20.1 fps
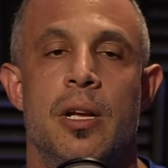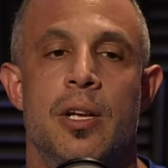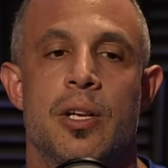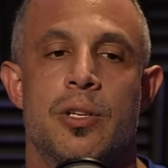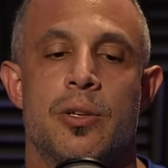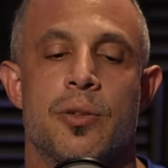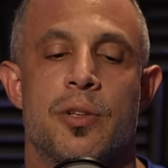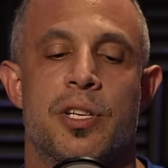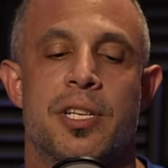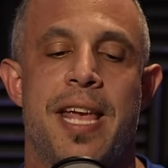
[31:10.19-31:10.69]

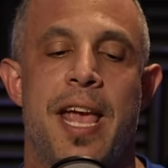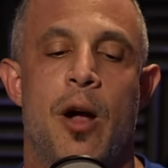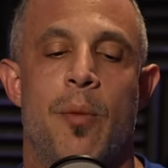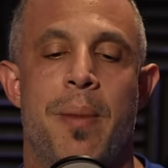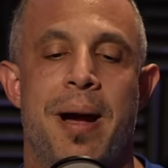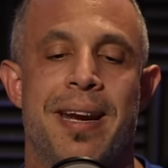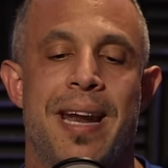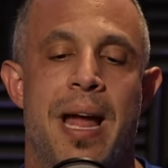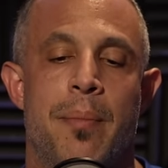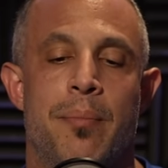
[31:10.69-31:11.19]
So the scale
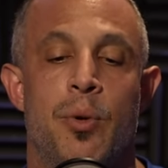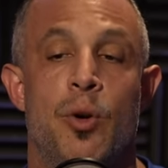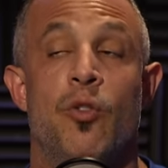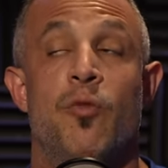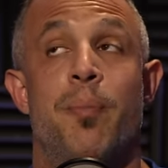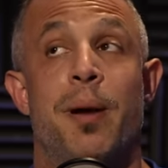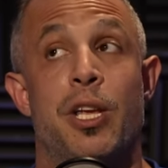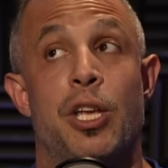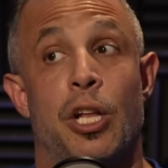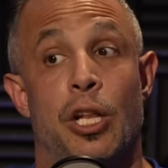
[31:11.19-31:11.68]
might not
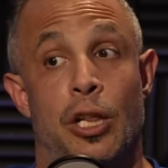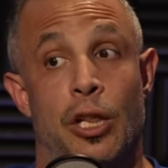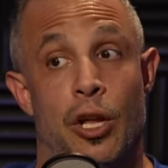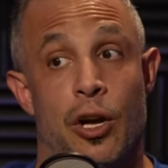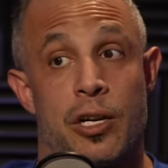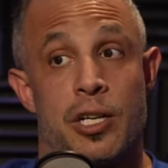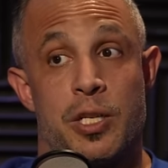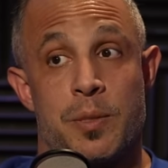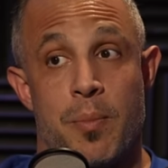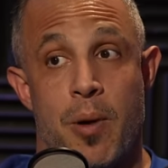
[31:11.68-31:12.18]
move, but you'll
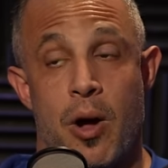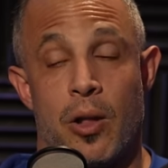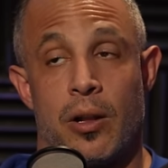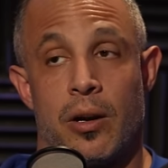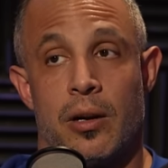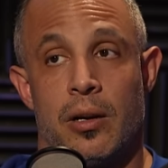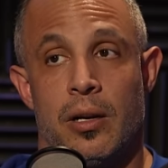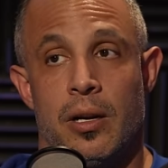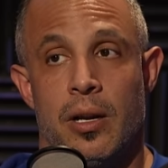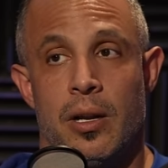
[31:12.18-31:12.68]
look
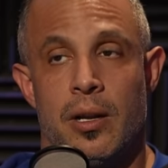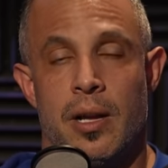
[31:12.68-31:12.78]
smaller.